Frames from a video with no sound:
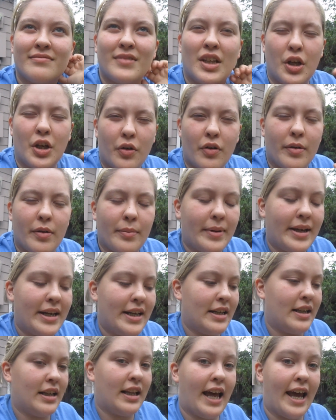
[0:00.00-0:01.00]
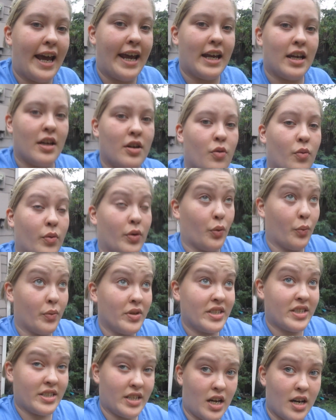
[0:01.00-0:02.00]
You know what I mean? Like, when the
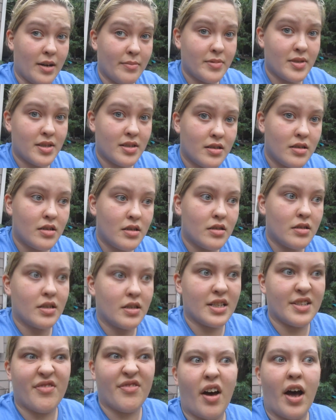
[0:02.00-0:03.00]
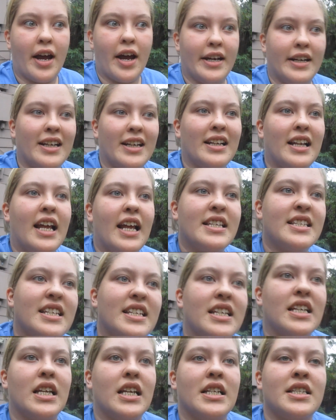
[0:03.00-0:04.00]
wind stops, it's fine.
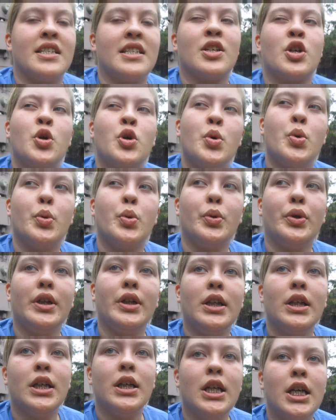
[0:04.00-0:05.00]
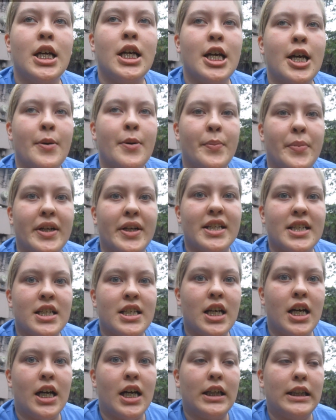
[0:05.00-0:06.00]
It's cool, but it's
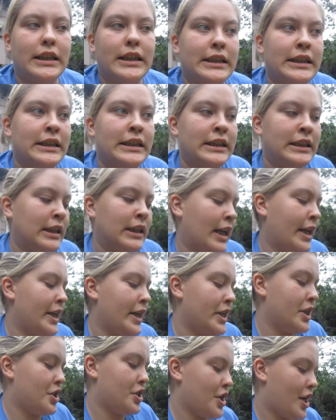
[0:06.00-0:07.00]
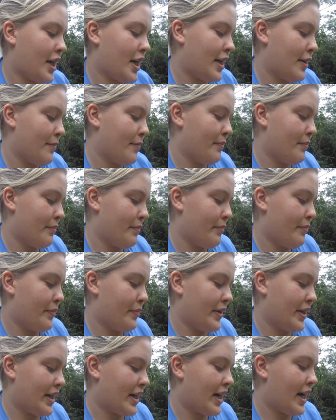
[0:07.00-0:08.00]
not, oh, I need a jacket.
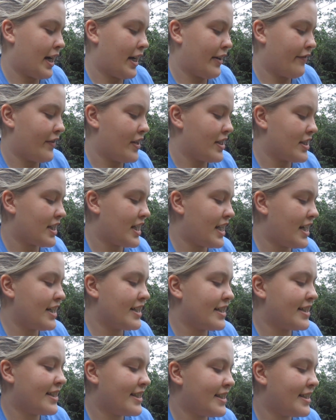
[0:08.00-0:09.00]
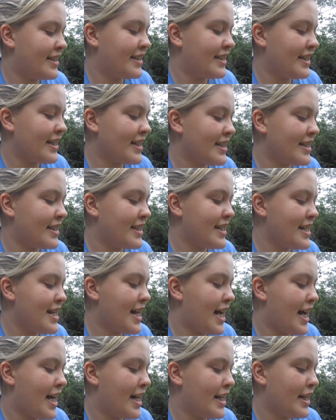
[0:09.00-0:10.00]
But it kind of is. It is
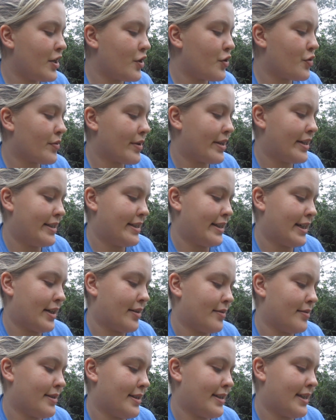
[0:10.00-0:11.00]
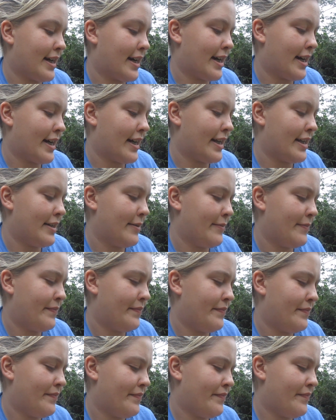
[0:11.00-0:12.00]
69 degrees outside.
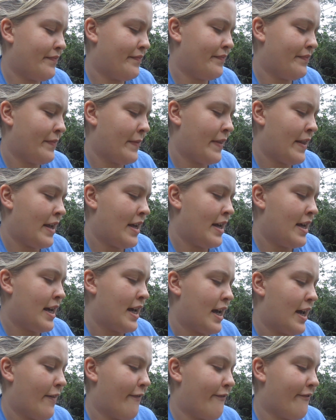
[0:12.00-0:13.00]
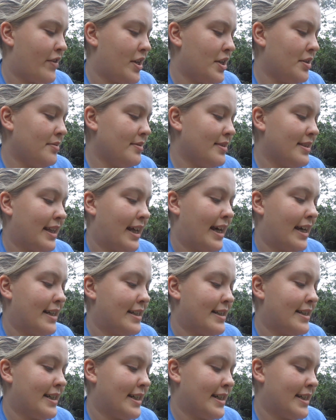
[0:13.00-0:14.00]
It feels
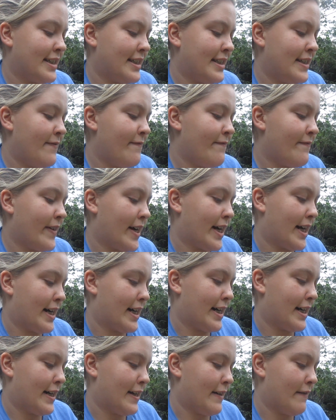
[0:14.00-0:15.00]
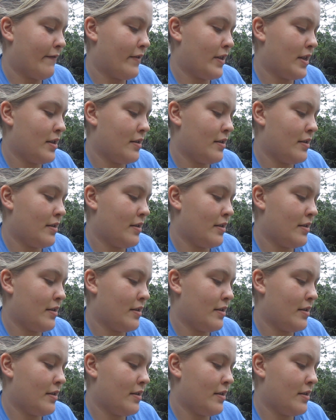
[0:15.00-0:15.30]
like 65.